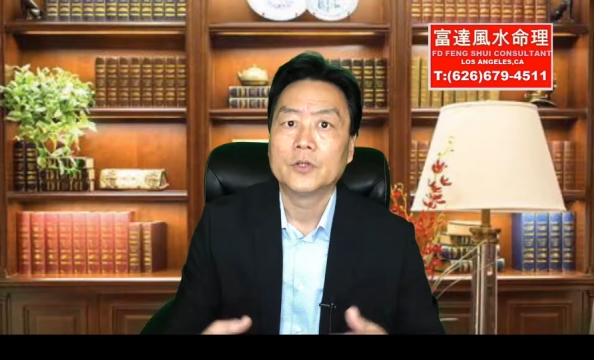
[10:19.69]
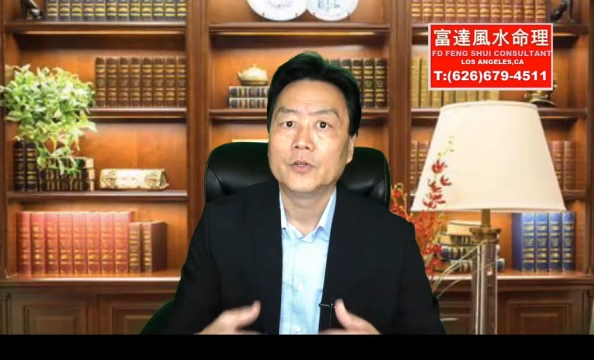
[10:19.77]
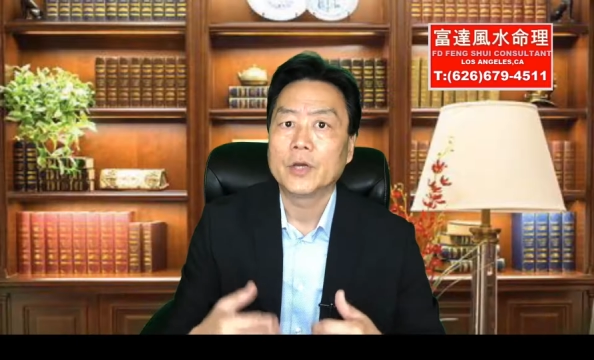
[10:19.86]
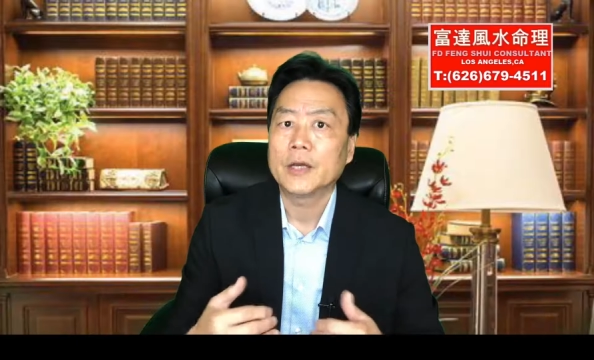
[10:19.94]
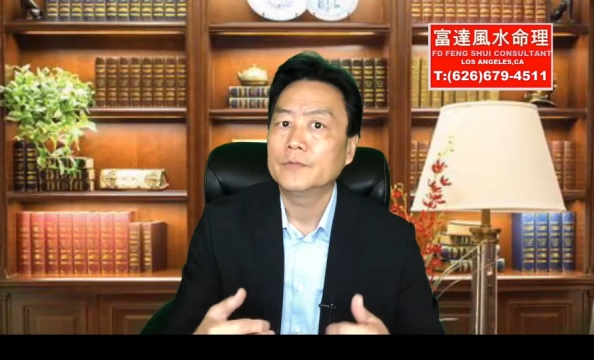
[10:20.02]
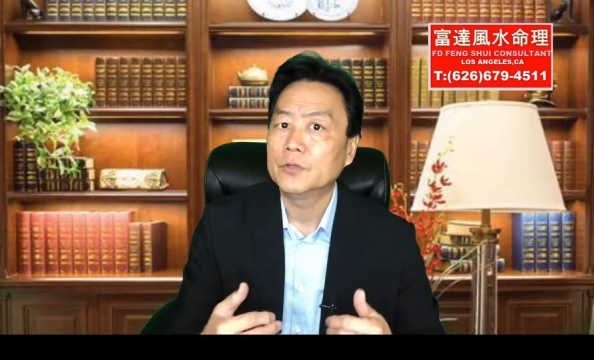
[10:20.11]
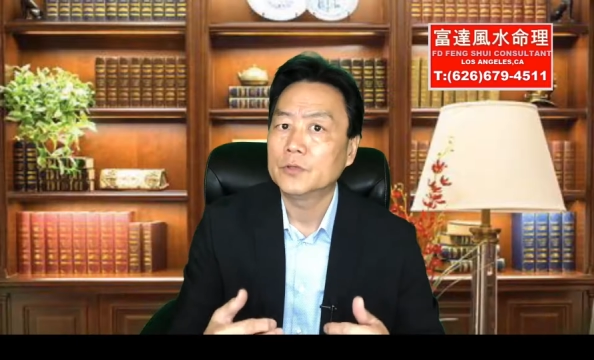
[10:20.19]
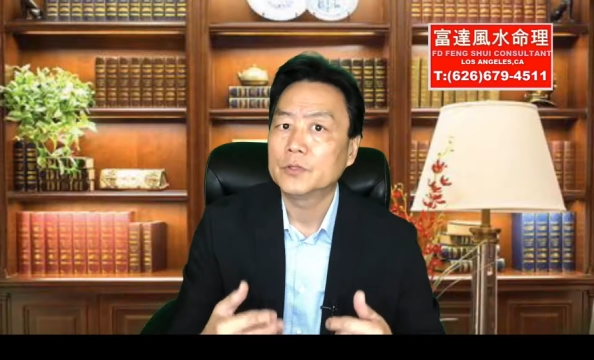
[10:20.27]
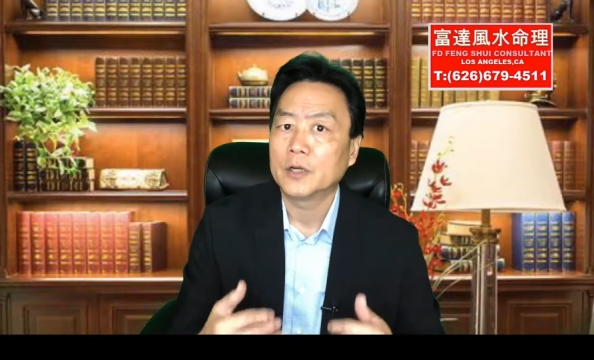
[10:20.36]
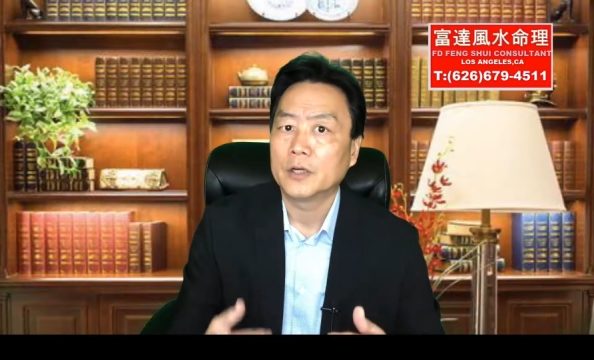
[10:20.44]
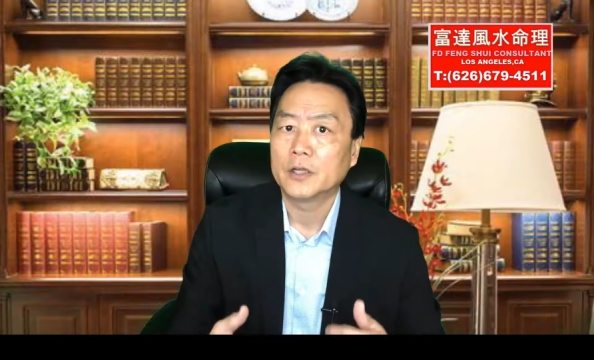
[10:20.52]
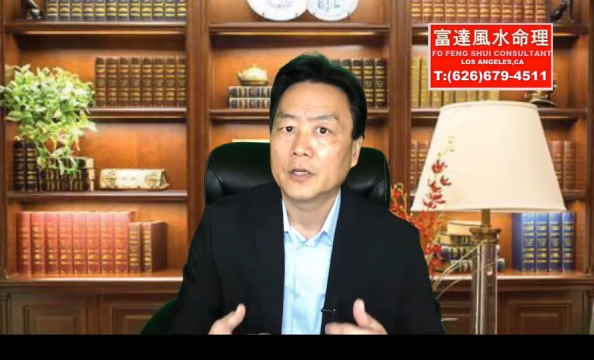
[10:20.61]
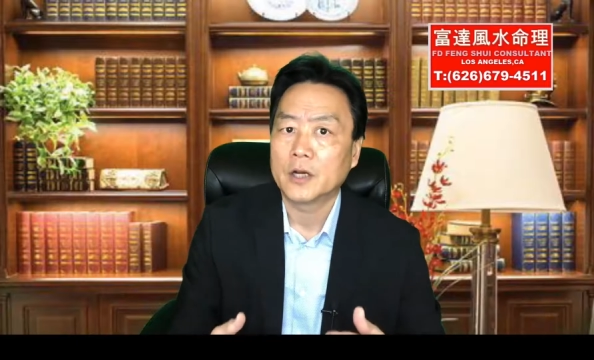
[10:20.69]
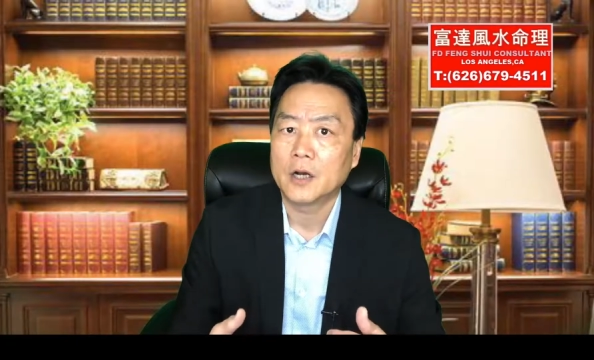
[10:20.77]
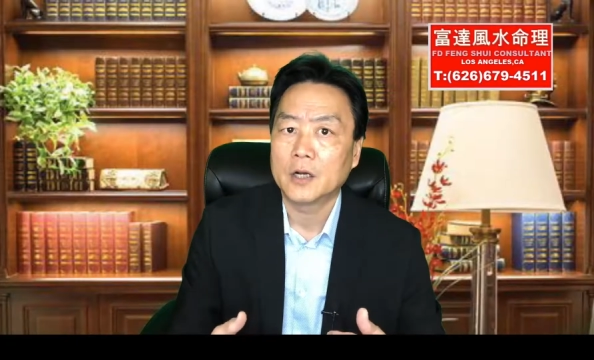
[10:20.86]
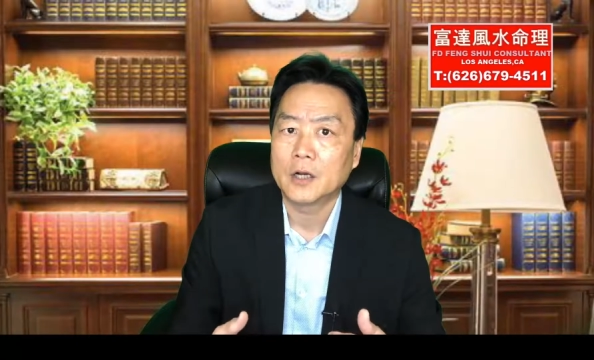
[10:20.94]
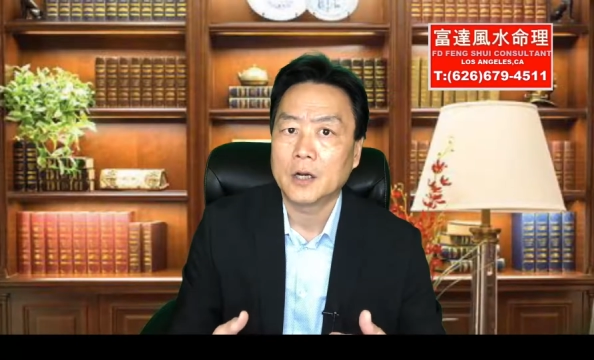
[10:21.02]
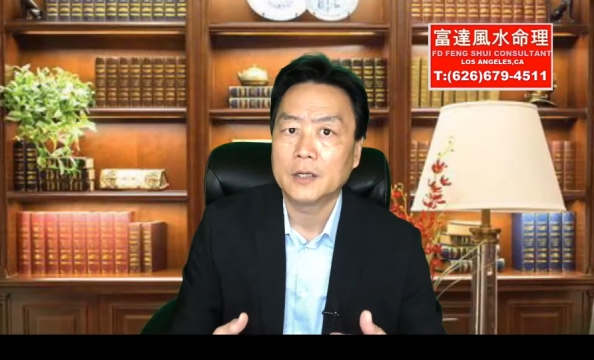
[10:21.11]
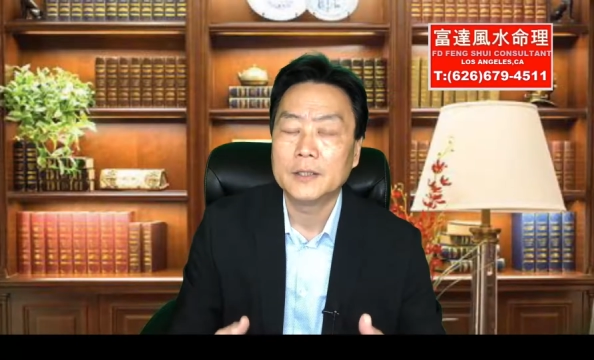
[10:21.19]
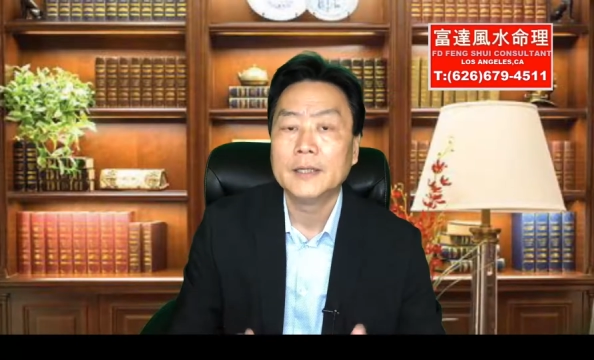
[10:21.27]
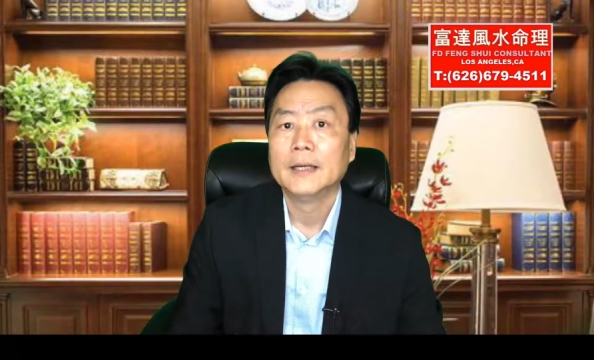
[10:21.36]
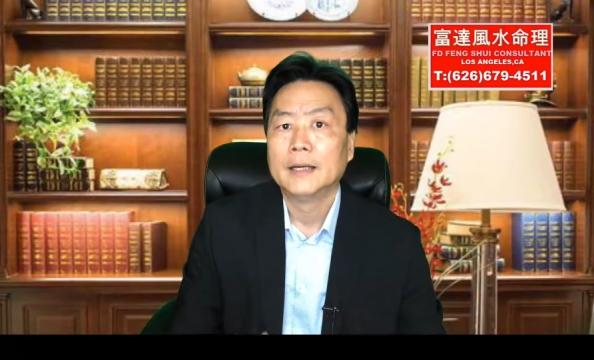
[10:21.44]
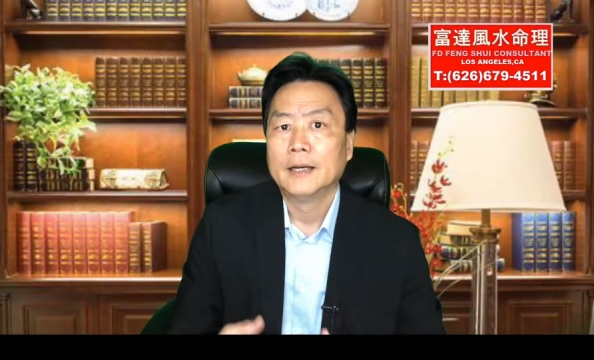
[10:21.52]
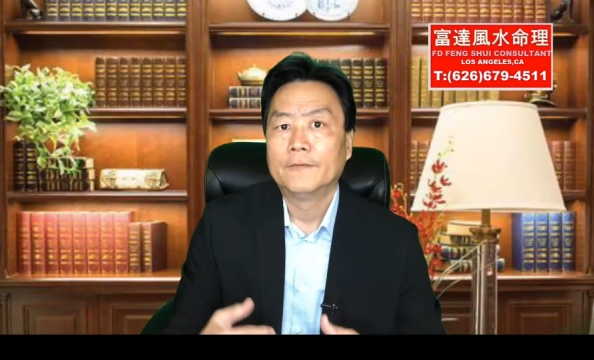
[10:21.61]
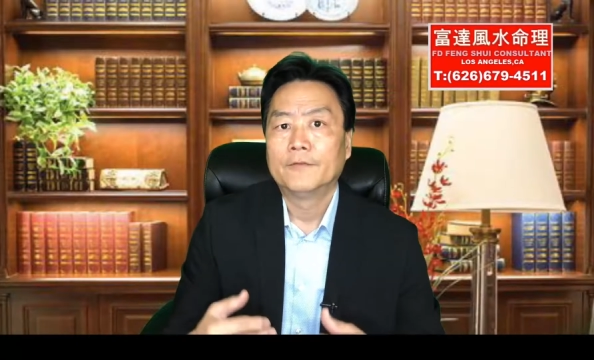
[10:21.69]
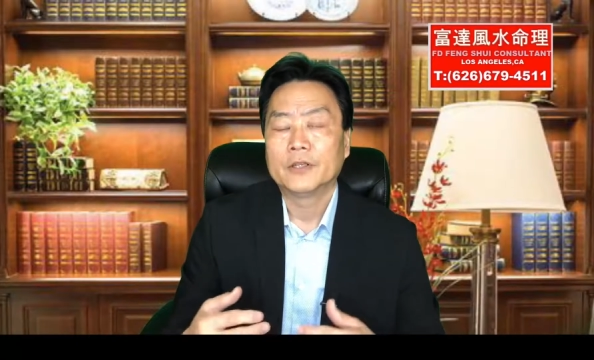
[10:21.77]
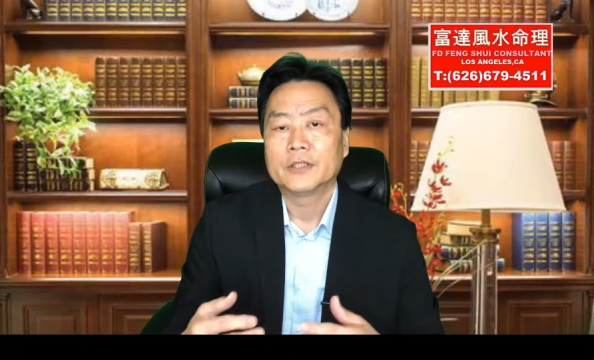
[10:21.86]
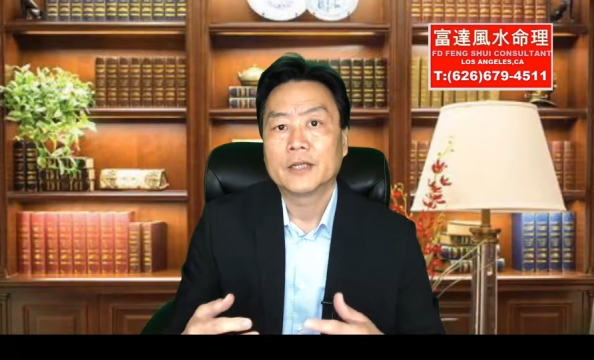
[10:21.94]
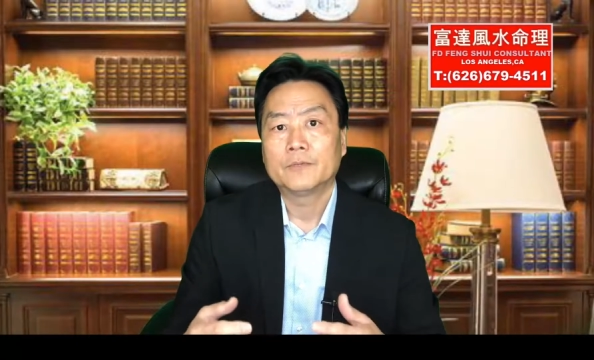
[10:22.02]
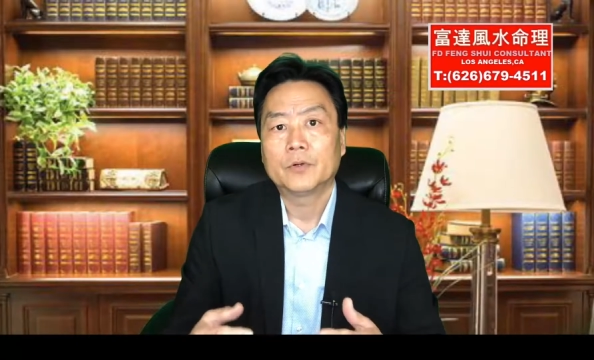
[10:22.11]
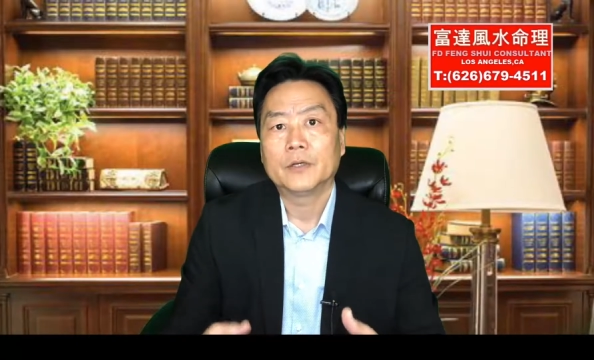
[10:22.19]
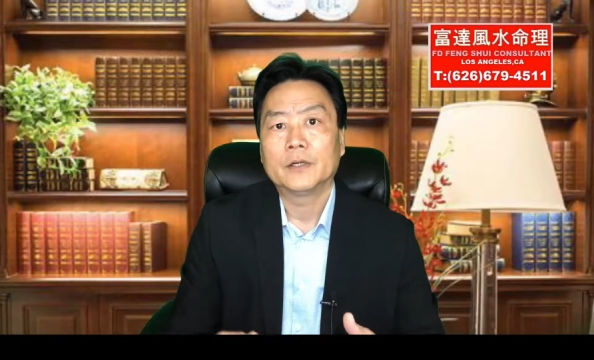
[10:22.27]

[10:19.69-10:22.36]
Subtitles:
You have to use a little calm color. For example,